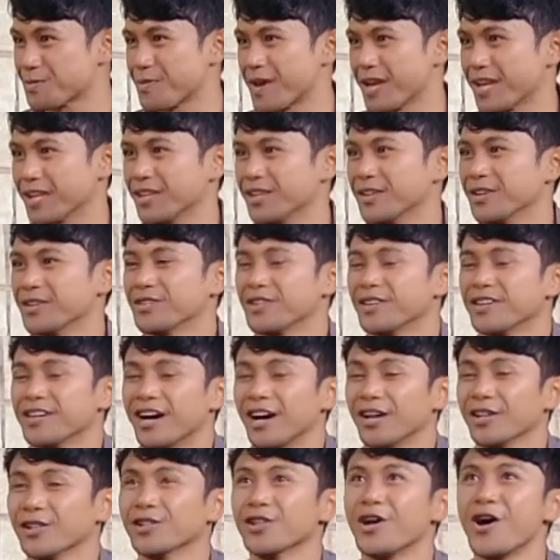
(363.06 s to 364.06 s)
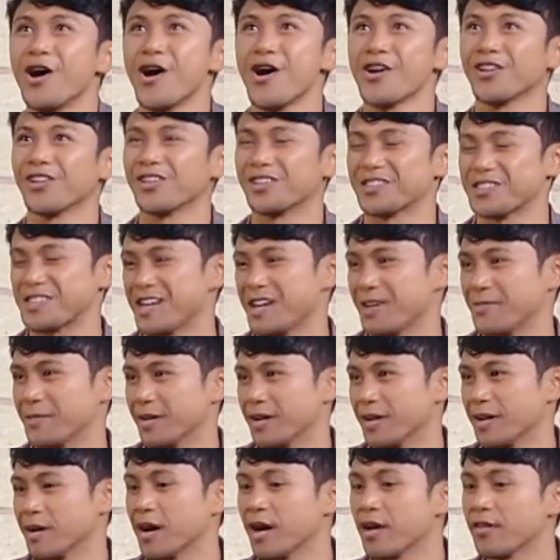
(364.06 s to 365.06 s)
met you, a long, long time
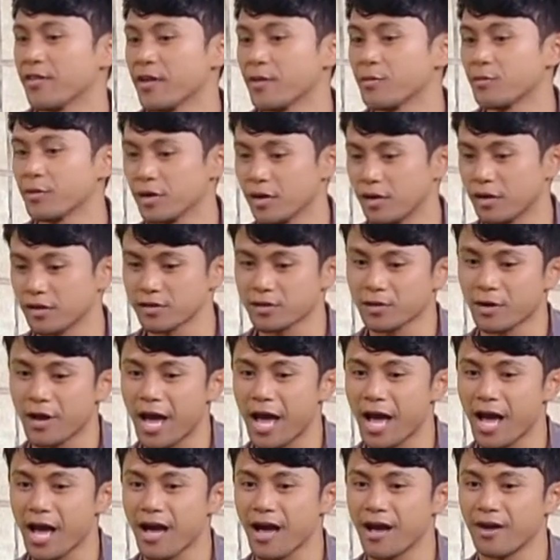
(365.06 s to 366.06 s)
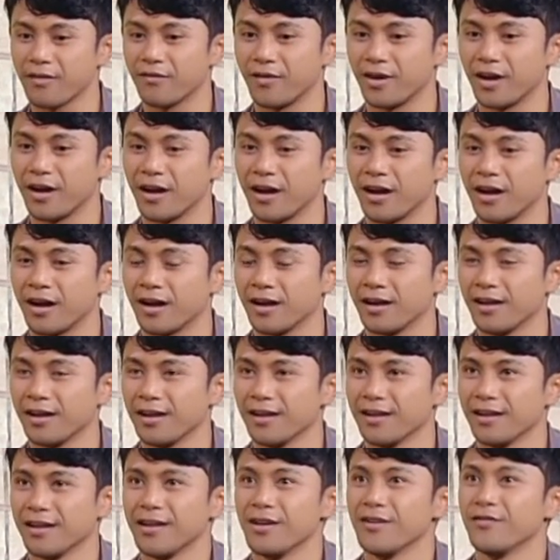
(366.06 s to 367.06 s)
ago. And then we also have
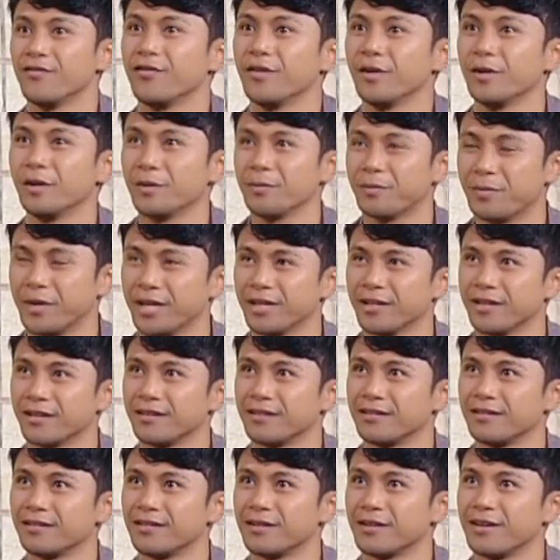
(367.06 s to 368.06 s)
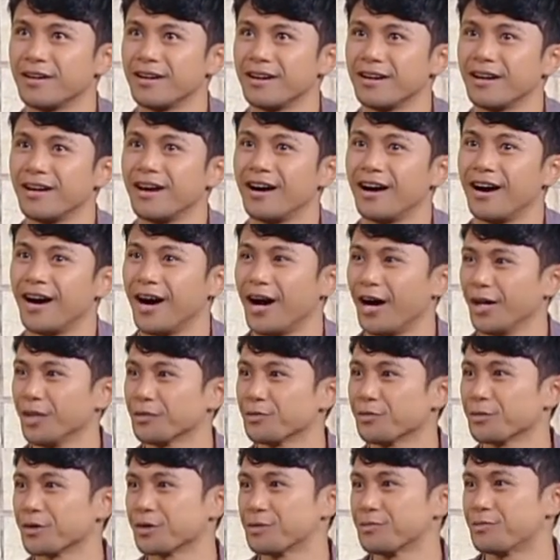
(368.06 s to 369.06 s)
Filipino
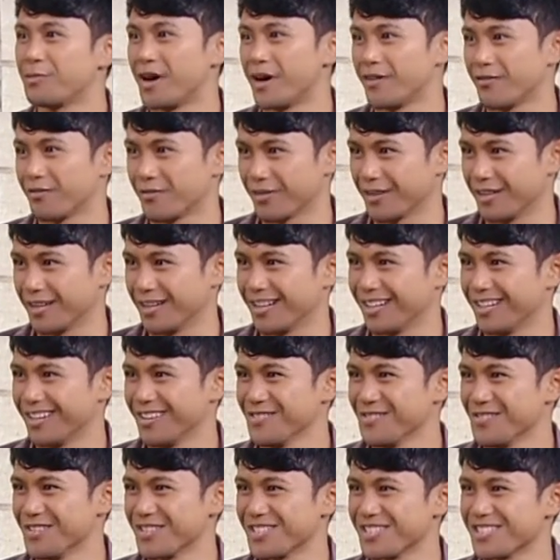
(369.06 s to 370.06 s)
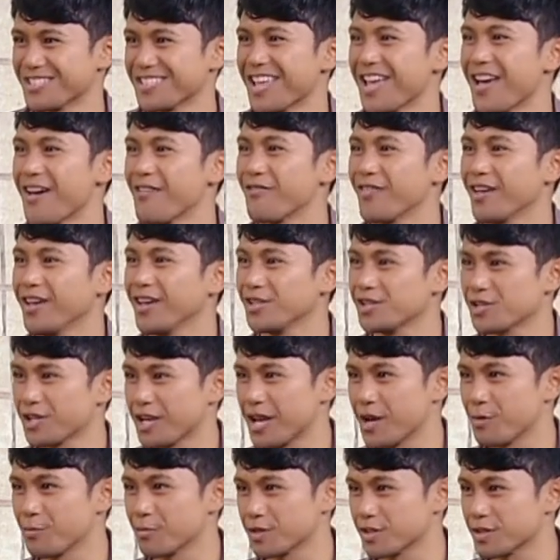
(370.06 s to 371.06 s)
Hollywood Mafia, which is
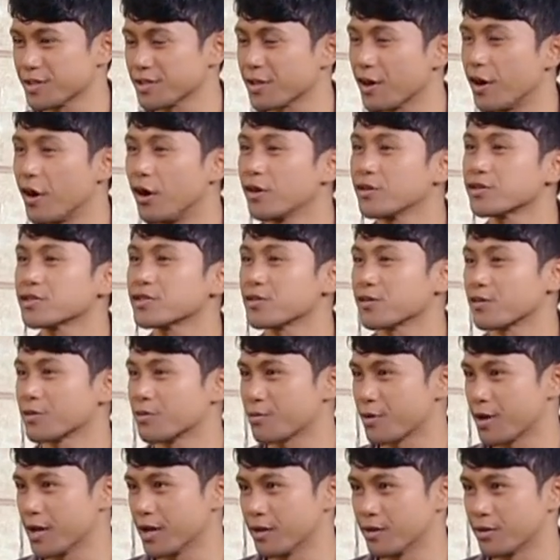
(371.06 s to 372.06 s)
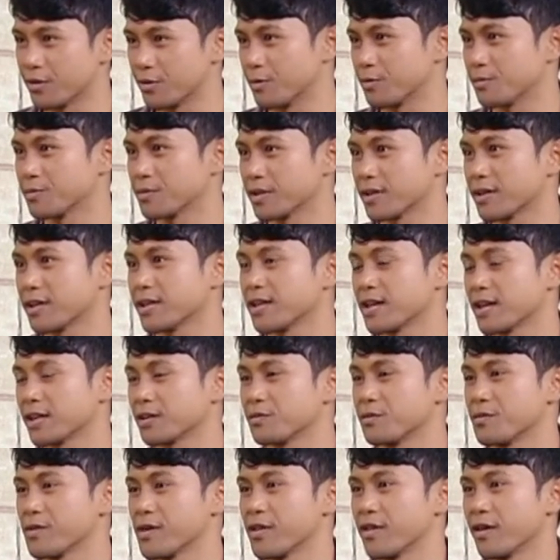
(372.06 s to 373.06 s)
FHM, which is also a great group to
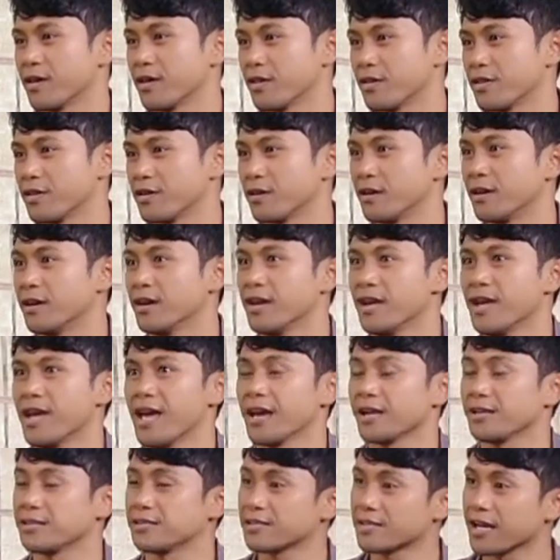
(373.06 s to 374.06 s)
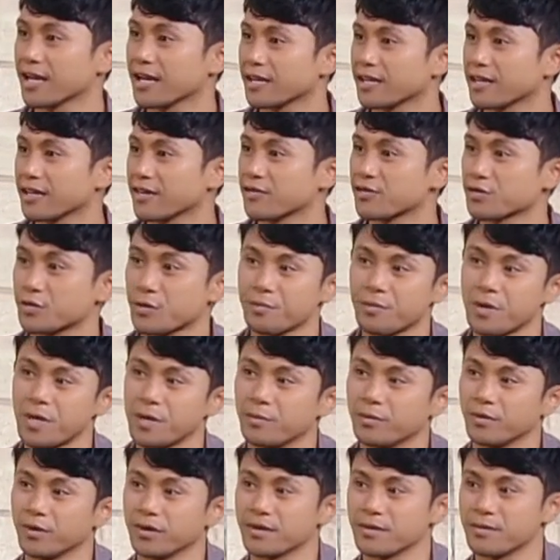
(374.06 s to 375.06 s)
connect with other executives or
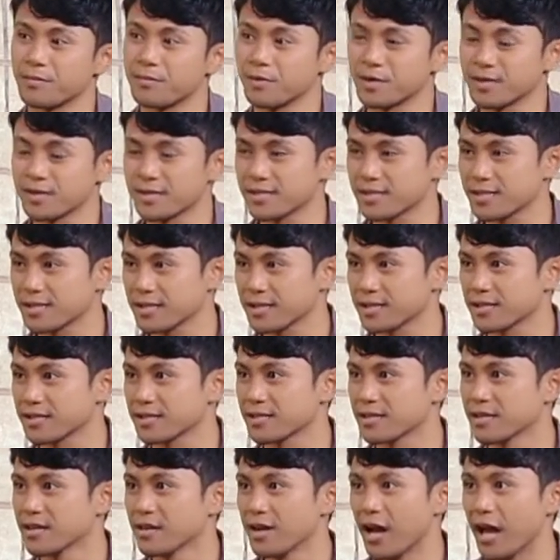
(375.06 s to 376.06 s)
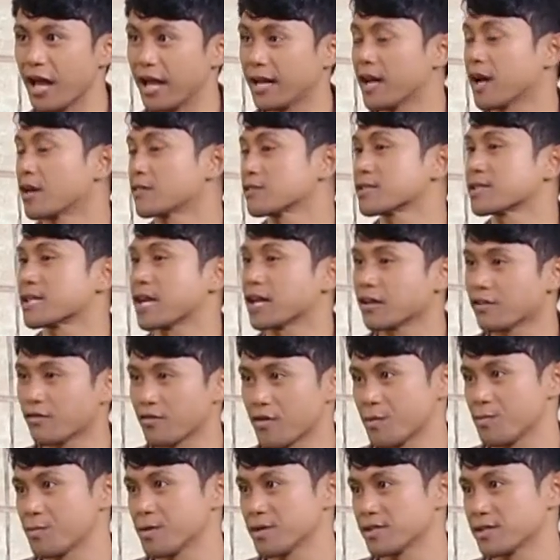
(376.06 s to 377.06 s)
people in the business and outside of
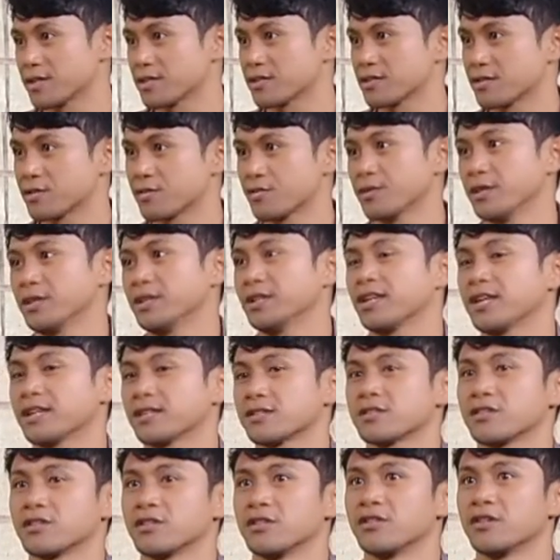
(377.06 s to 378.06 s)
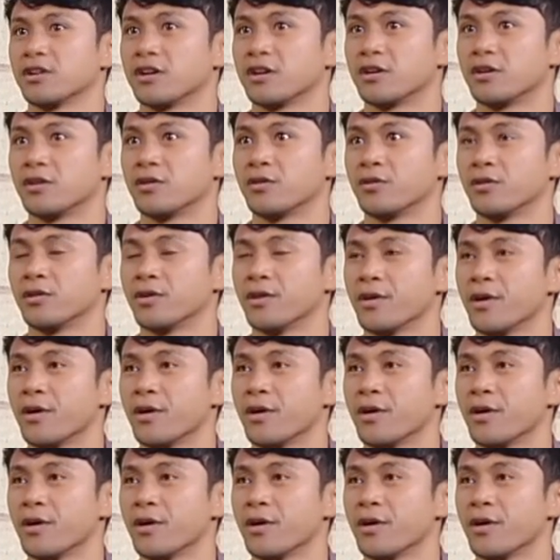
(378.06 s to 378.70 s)
our business to really get to know,